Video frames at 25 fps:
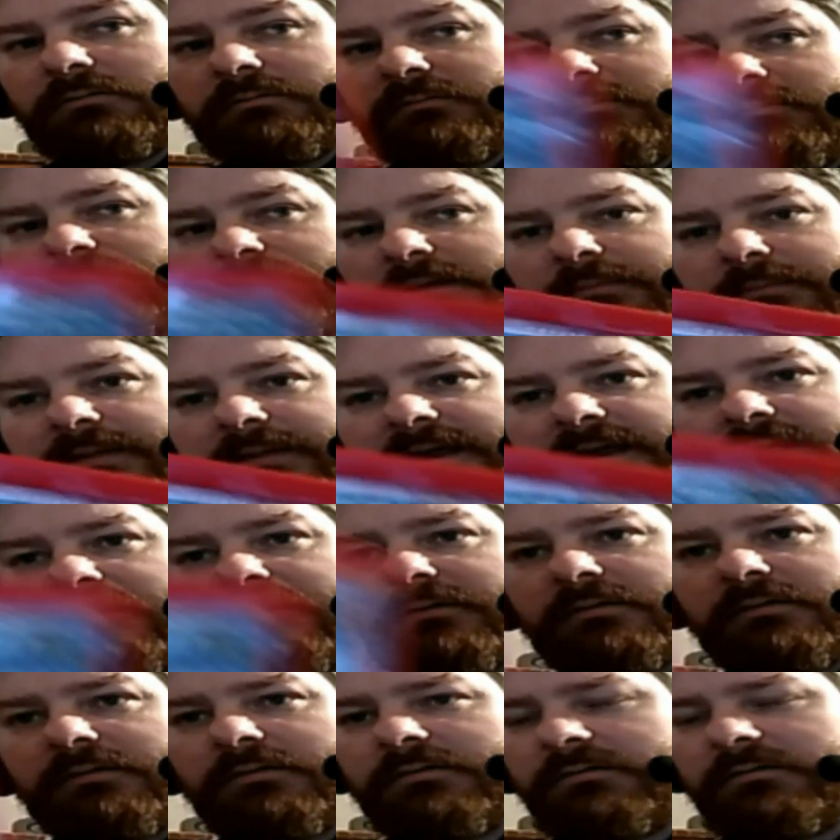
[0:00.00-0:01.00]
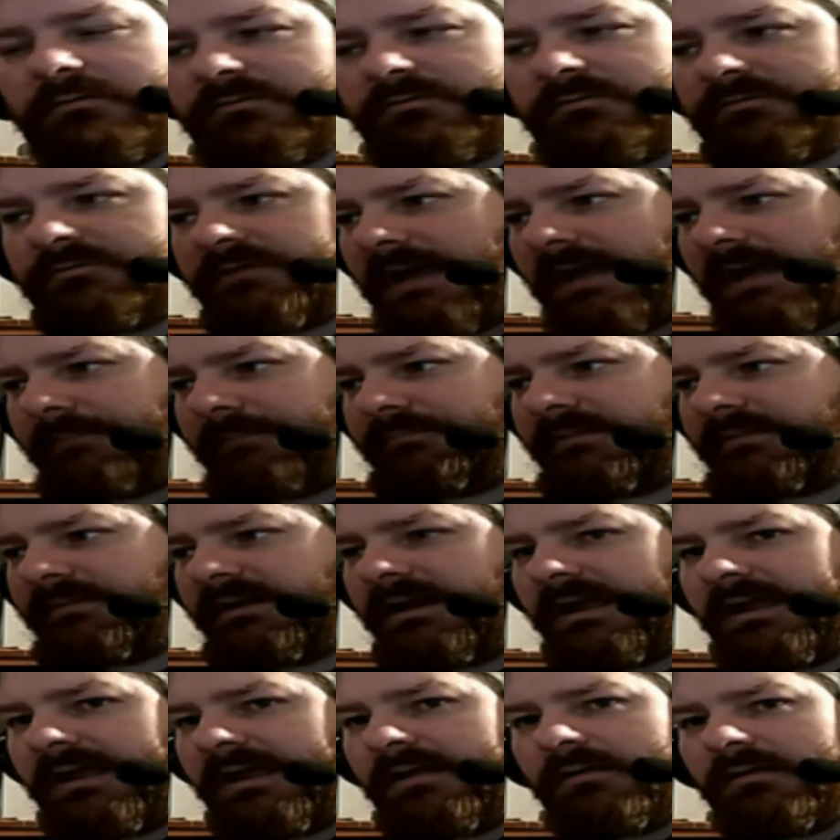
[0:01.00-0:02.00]
Commander, Captain
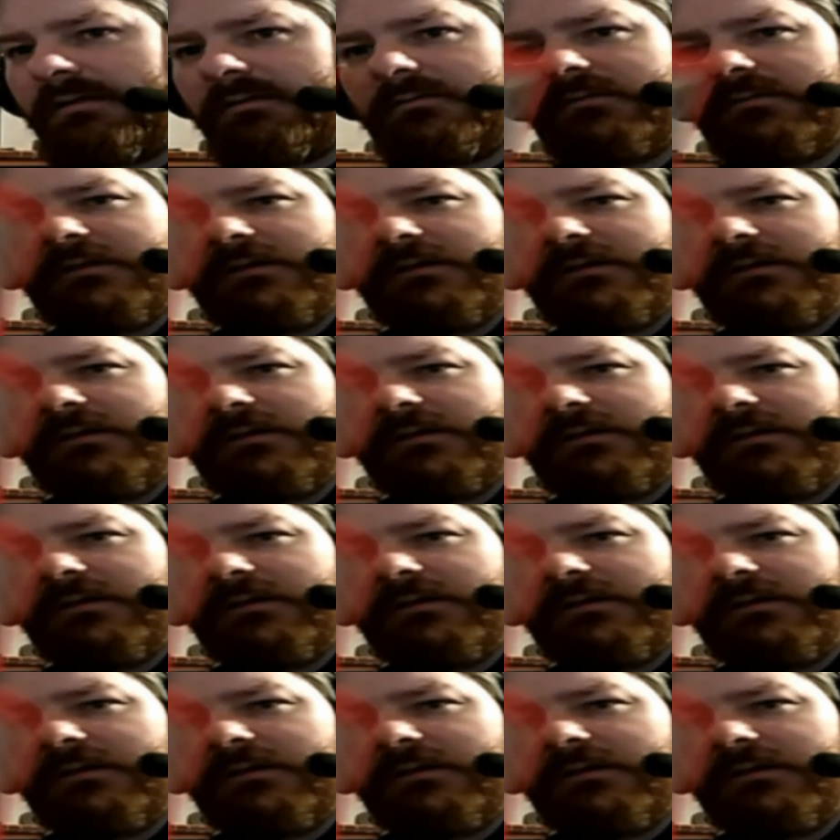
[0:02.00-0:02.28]
Hale,